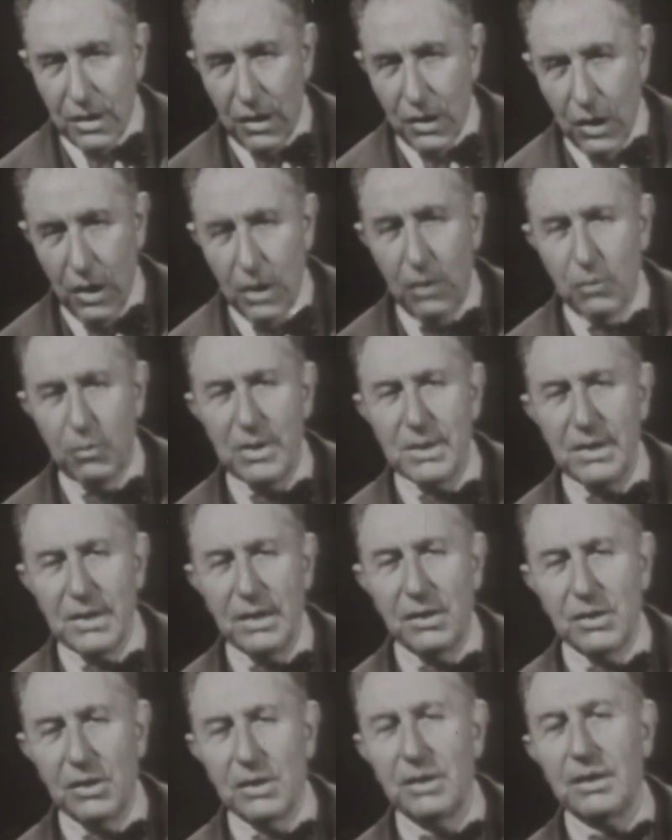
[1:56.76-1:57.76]
Or was
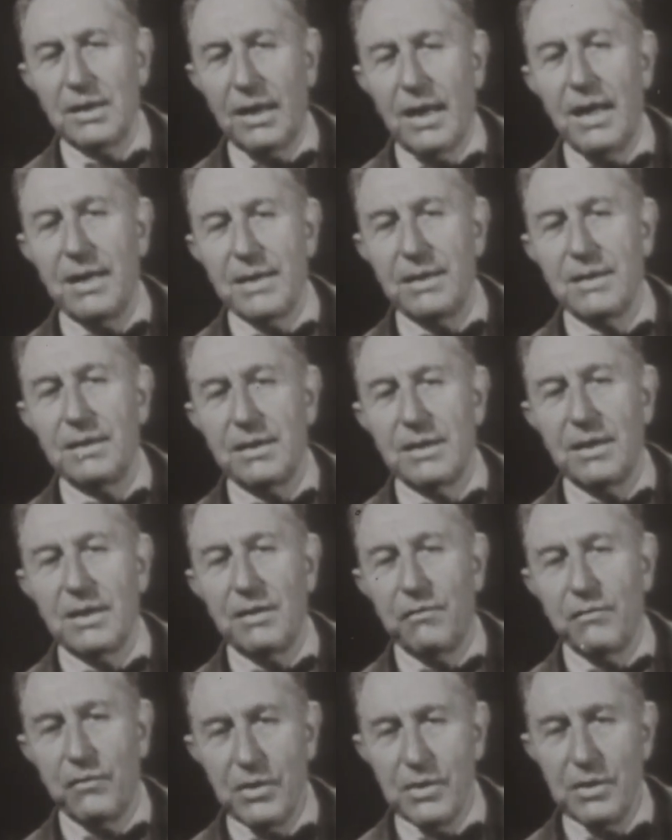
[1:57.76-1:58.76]
it not rather the
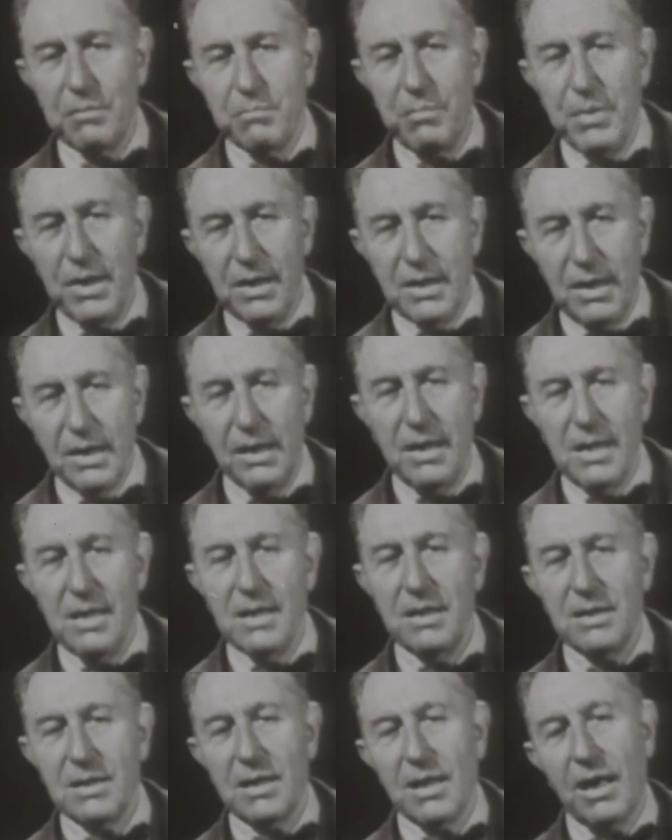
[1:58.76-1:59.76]
first
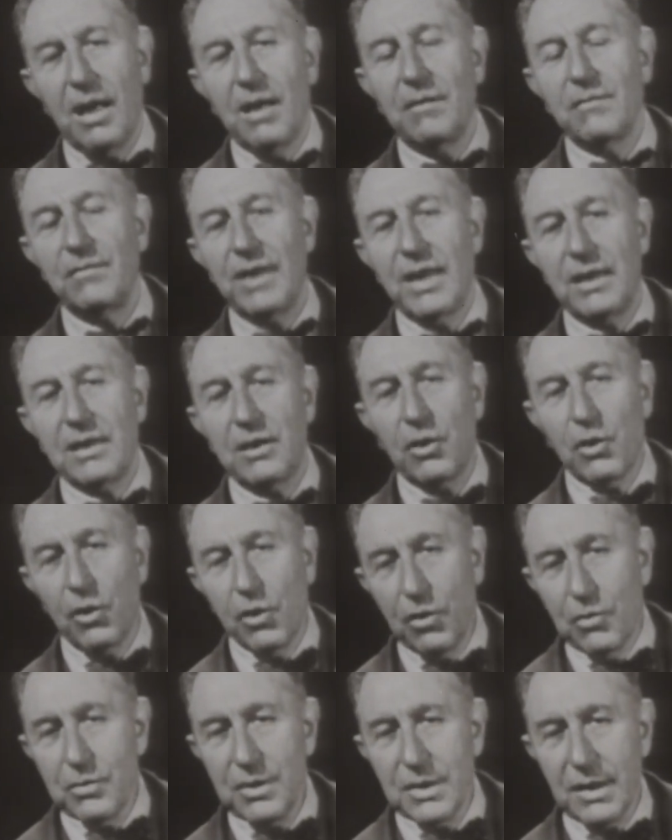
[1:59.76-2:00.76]
beginnings of that
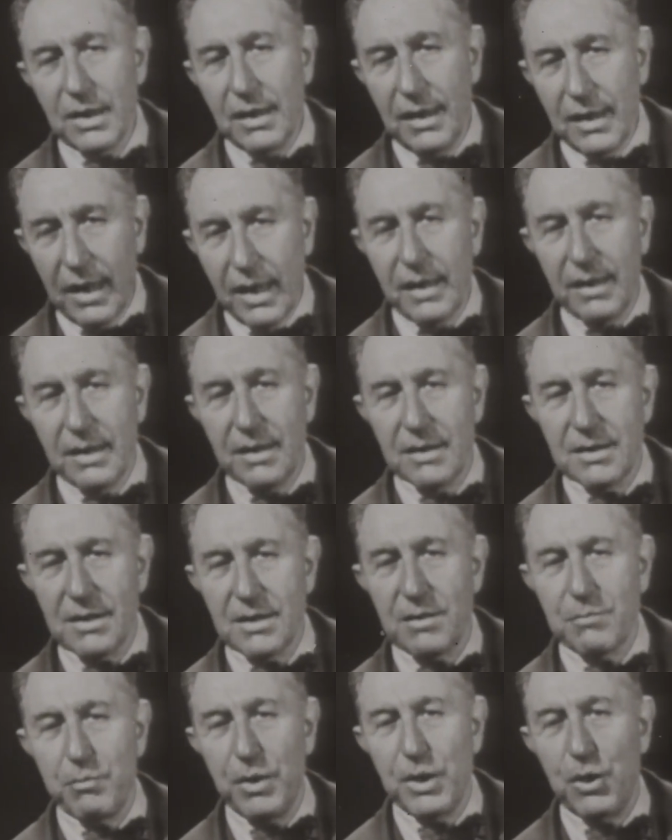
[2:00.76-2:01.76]
close alliance
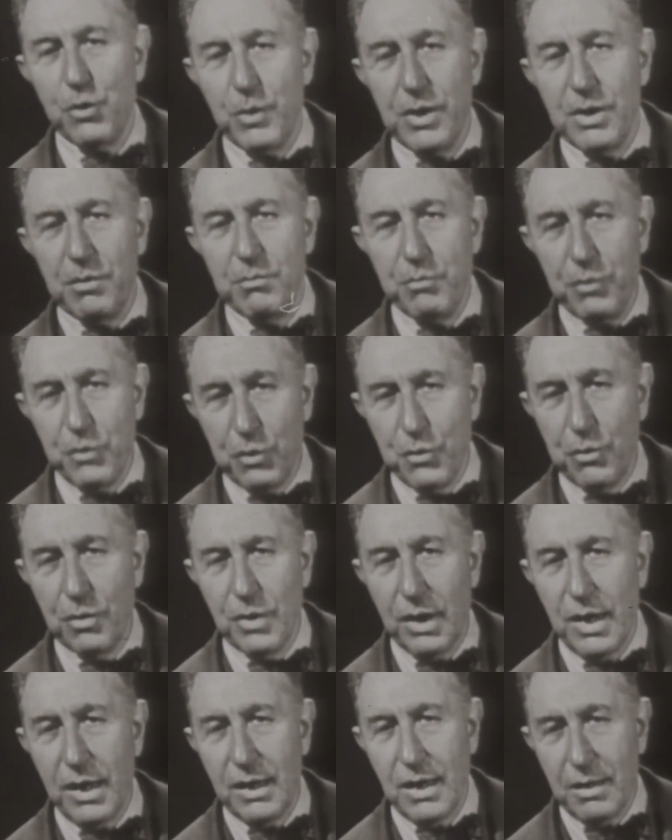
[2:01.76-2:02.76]
between
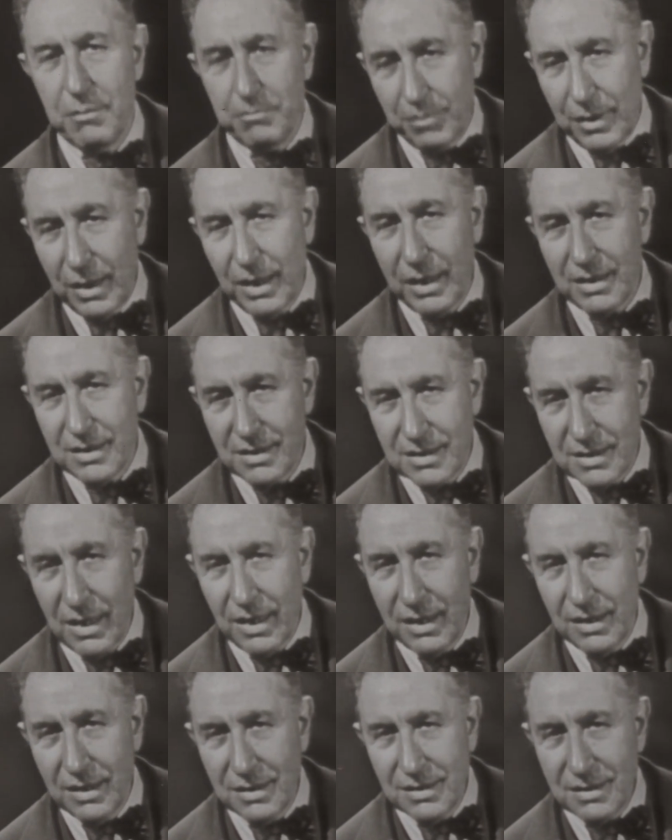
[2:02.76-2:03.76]
pure and applied
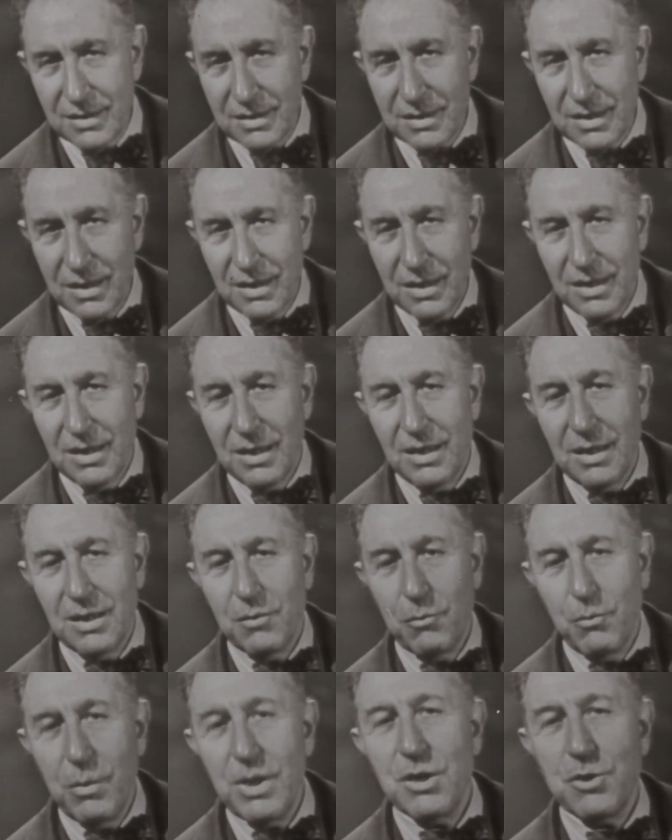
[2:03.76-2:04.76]
science
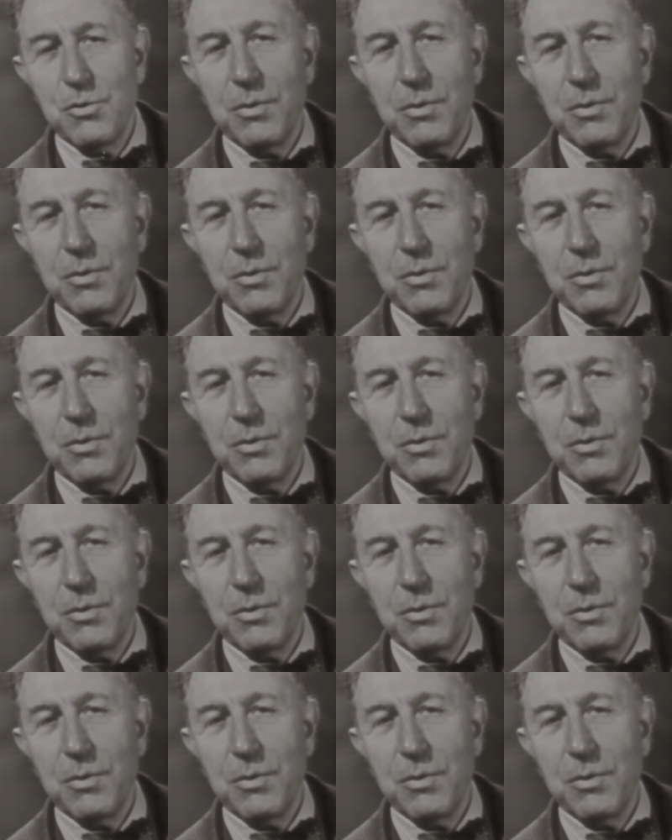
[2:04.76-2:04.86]
which